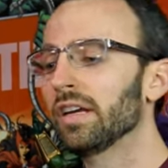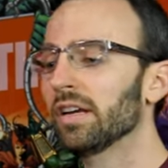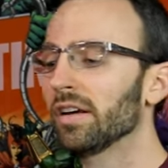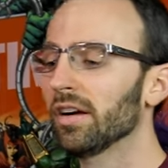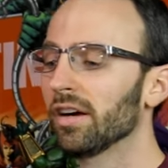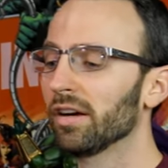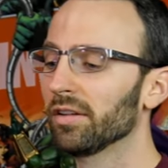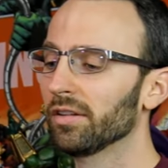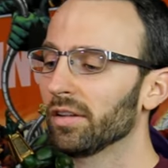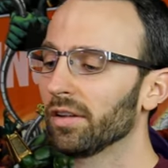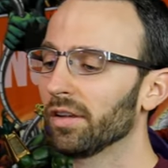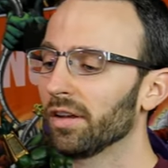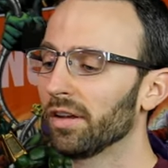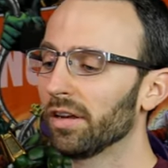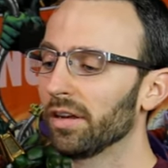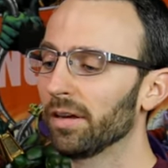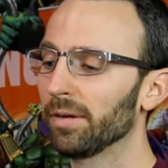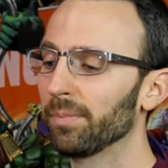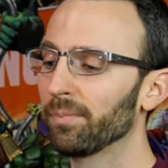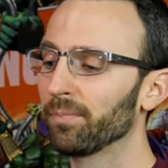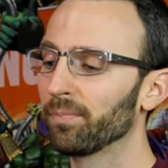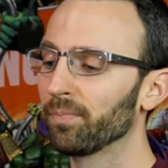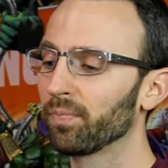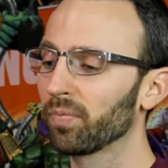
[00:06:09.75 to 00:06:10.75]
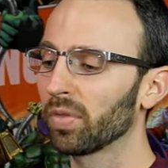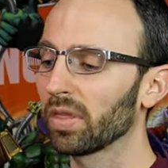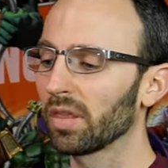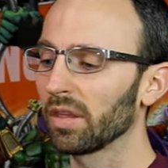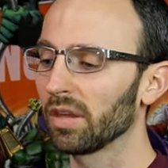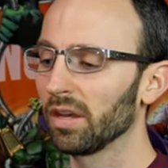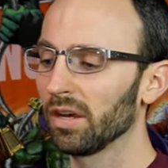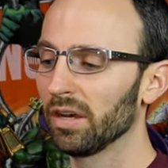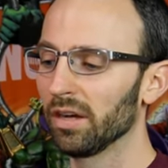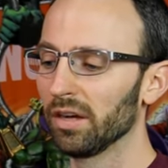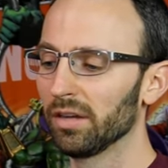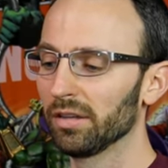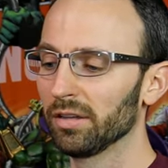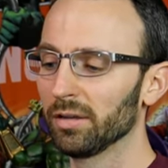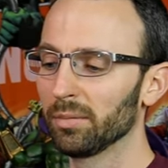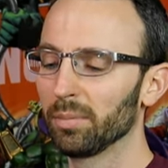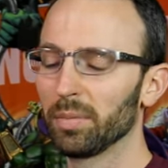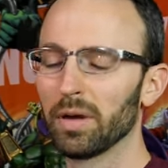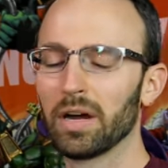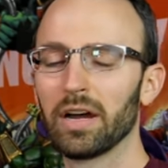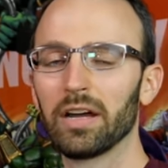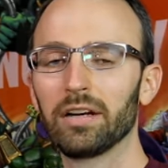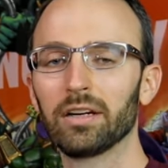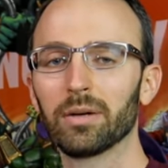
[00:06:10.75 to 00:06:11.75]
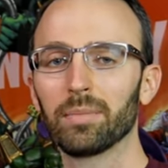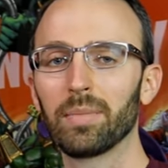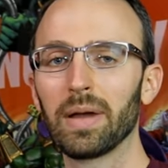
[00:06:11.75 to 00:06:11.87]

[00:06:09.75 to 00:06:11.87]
behind her